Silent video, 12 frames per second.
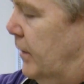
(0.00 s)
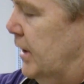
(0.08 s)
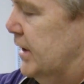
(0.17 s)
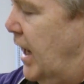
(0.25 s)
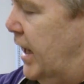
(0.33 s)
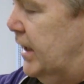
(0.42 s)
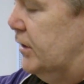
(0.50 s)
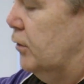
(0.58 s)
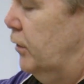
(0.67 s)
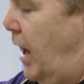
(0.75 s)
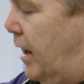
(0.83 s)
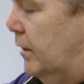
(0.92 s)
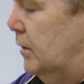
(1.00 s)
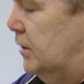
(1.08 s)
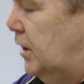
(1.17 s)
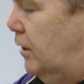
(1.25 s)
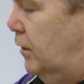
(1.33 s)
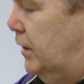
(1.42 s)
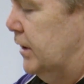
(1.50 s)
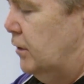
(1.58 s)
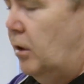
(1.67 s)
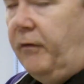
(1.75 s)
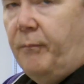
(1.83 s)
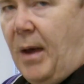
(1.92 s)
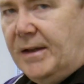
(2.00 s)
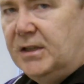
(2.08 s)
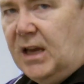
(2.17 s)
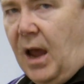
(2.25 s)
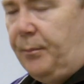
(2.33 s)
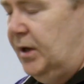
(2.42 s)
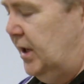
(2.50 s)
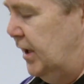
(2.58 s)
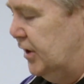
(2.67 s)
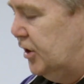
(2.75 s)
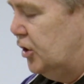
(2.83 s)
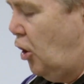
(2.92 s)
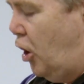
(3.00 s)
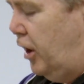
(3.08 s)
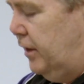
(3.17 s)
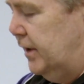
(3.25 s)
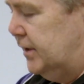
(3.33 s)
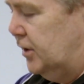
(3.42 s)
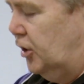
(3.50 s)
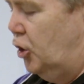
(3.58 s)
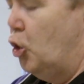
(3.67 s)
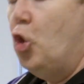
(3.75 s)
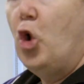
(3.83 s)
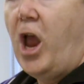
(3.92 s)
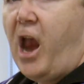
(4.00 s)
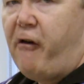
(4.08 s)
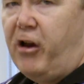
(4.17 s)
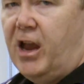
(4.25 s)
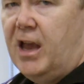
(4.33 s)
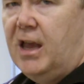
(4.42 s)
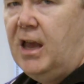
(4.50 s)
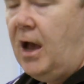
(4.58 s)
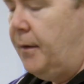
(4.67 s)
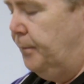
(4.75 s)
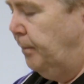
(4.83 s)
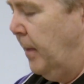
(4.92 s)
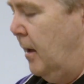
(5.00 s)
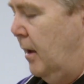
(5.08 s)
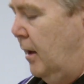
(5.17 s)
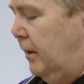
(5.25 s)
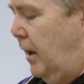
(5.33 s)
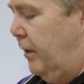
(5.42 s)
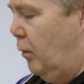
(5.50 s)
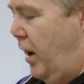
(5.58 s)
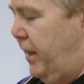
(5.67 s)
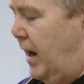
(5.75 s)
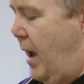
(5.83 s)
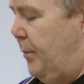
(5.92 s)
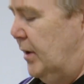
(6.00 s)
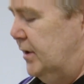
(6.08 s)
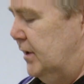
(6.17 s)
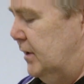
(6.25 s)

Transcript: this card does all that. So there's a lot of magic happening inside this secure area here. Now, the way that happens